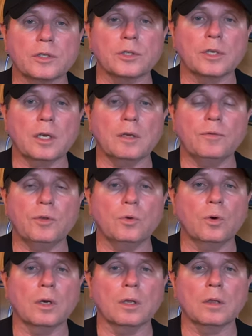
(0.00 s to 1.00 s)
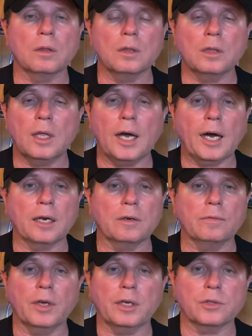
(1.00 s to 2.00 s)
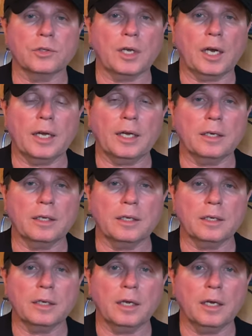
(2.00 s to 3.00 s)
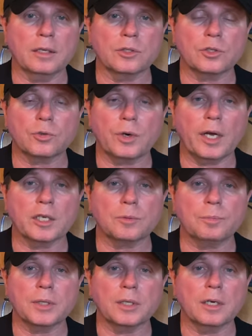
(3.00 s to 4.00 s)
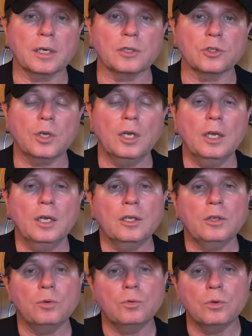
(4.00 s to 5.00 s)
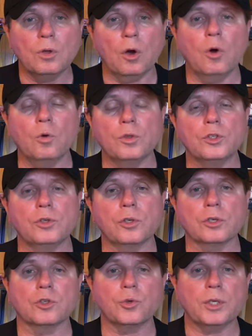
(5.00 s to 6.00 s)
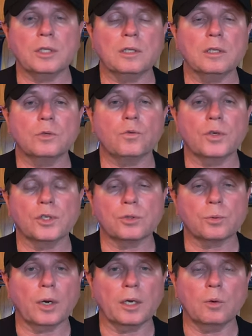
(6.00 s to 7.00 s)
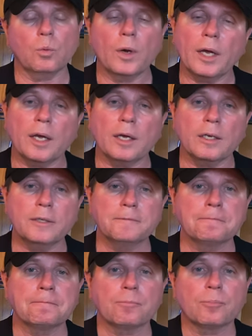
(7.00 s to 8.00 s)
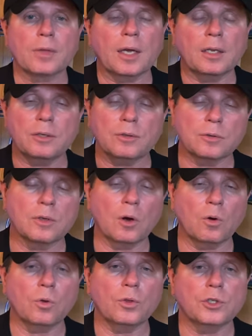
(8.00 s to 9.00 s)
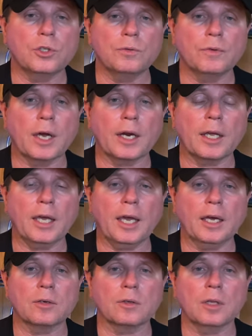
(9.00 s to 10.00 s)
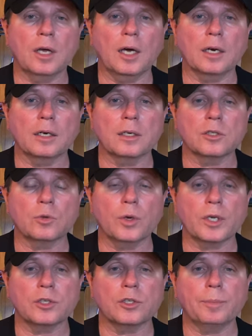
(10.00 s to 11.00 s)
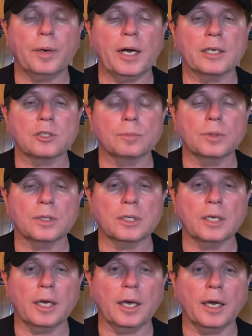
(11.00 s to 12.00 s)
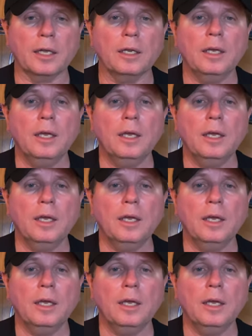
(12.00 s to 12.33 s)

save you a lot of anxiety and stress because you know that you can treat these fish right away and you know that you've got a handle on it as quick as you possibly can